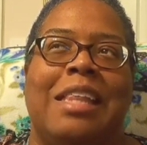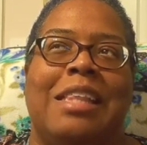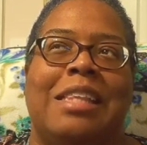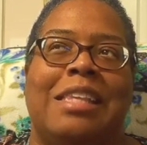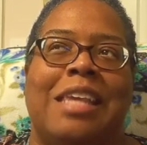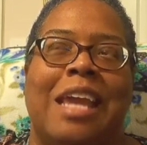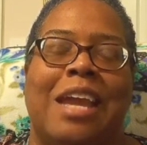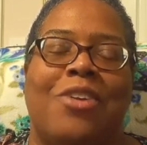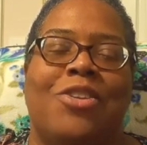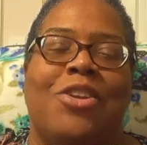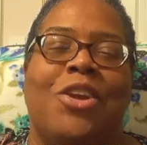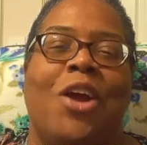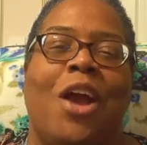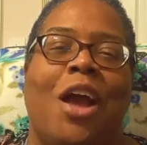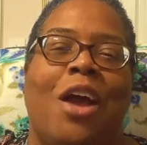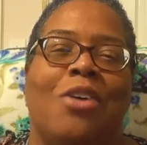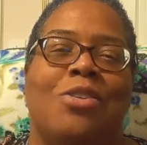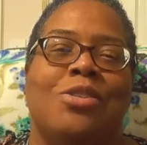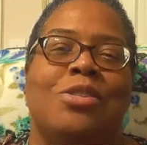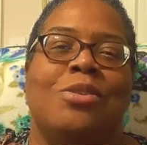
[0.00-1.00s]
down there,
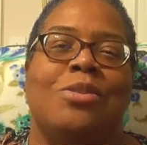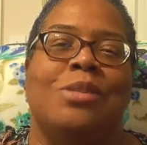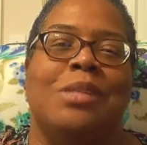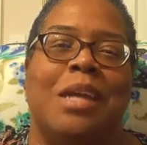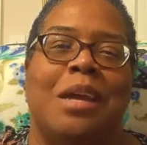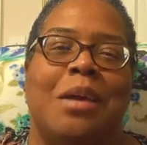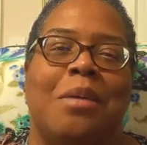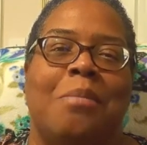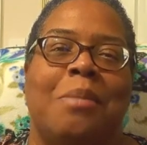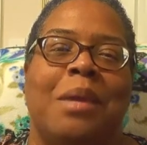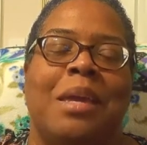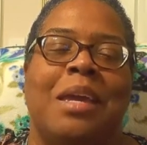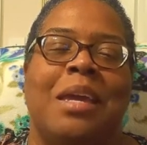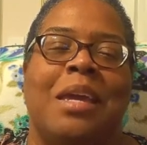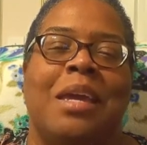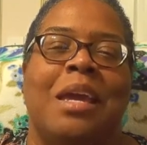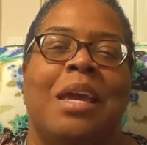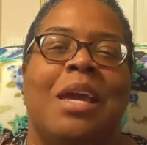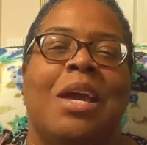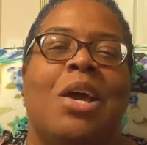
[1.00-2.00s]
also tell me
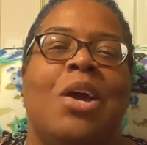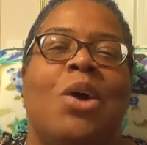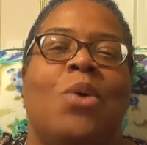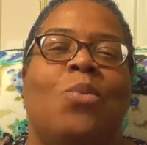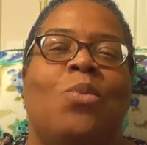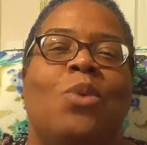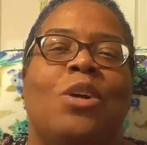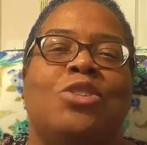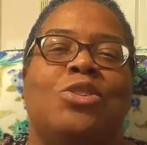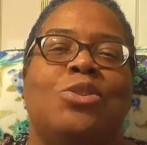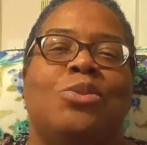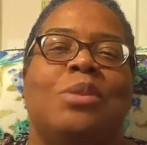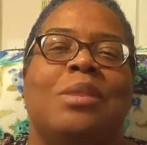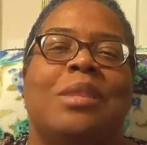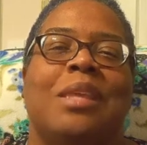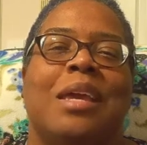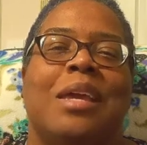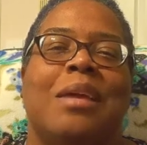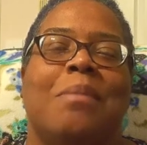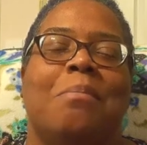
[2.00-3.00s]
what you
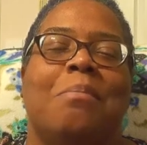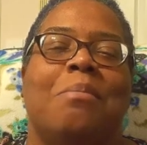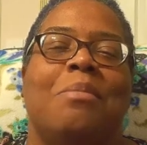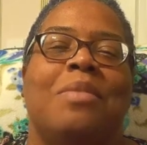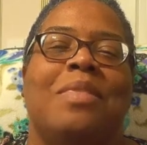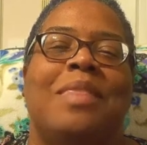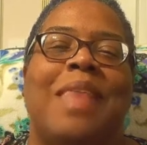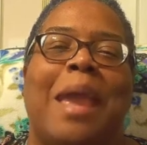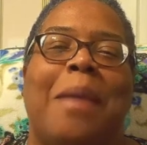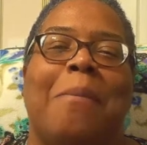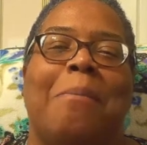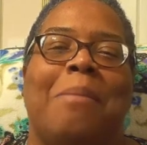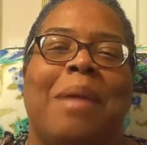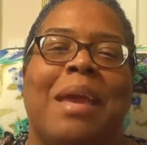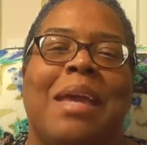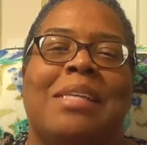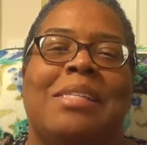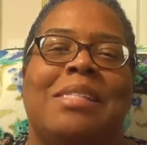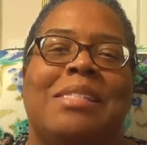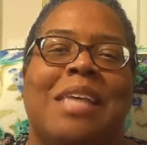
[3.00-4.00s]
think they
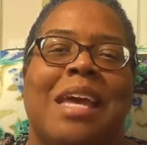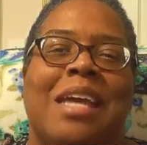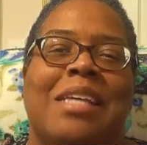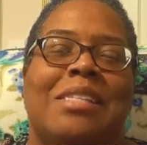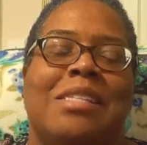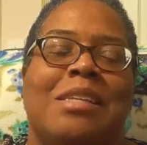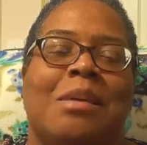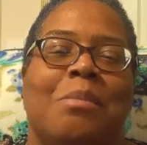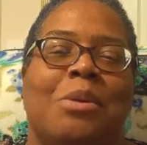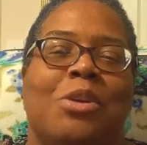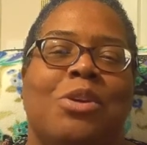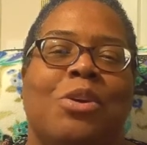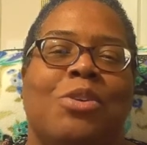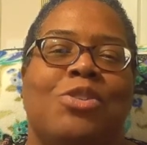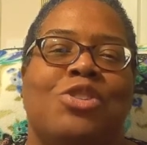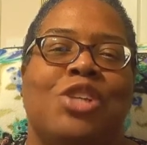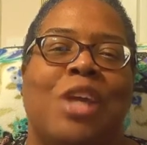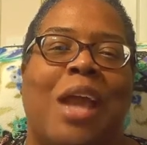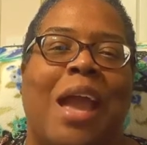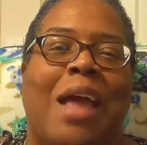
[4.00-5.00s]
may say some of your
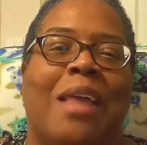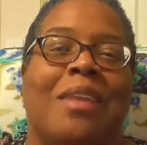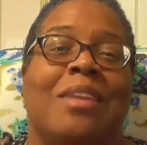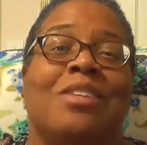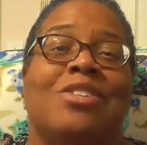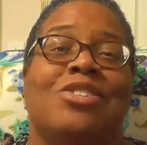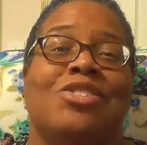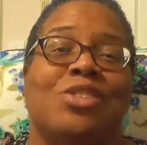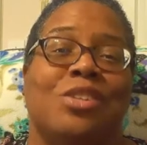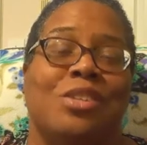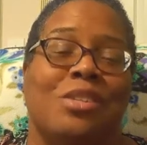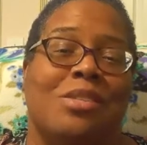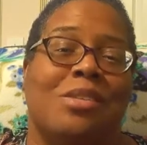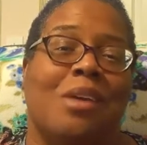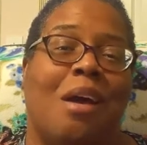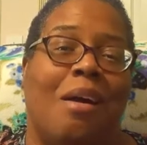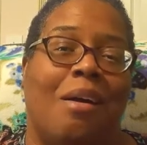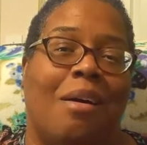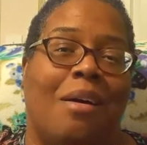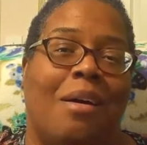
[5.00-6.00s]
challenges
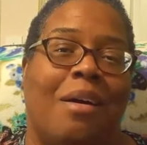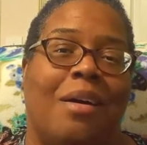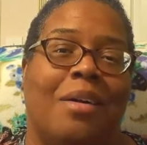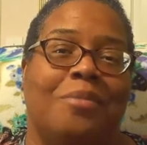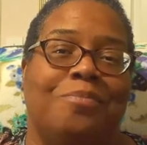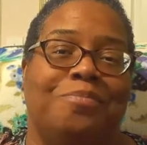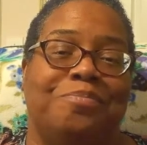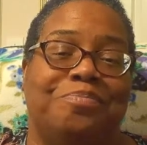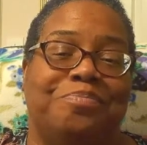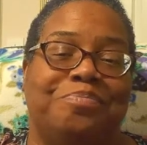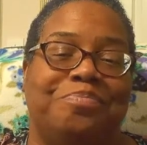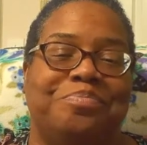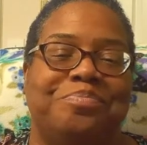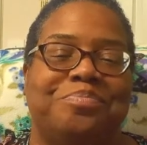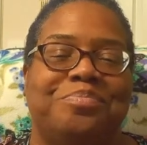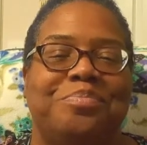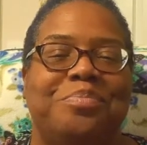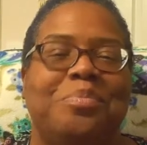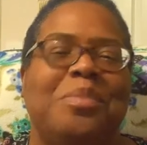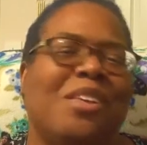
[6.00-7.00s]
are.
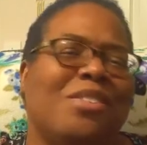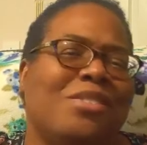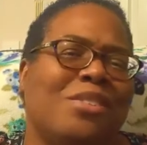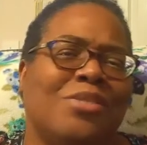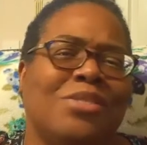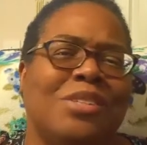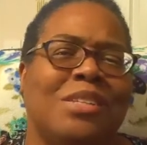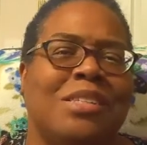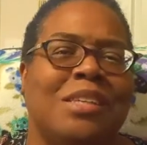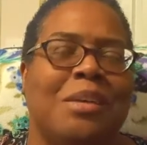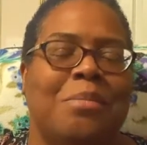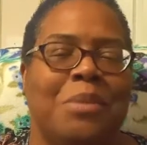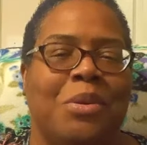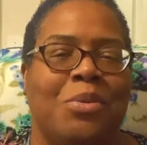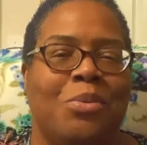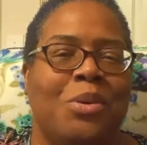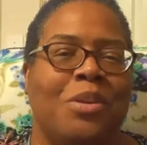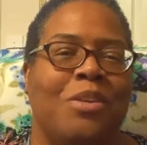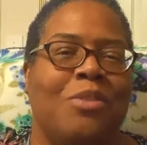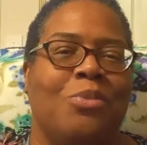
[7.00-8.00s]
So just hit me
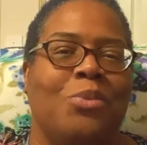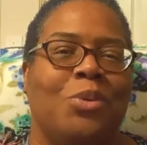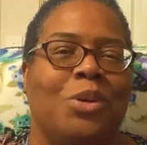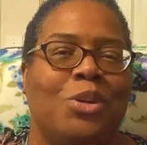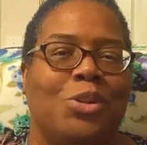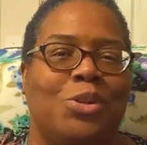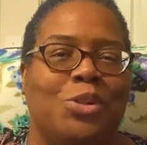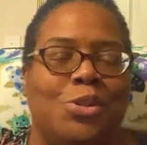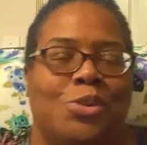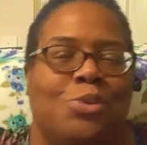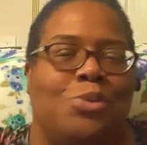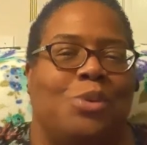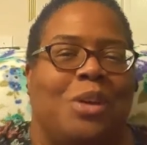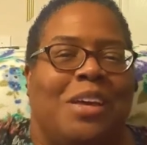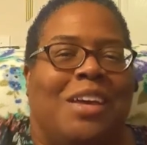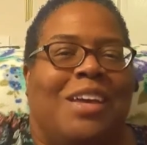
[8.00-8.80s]
with one or two.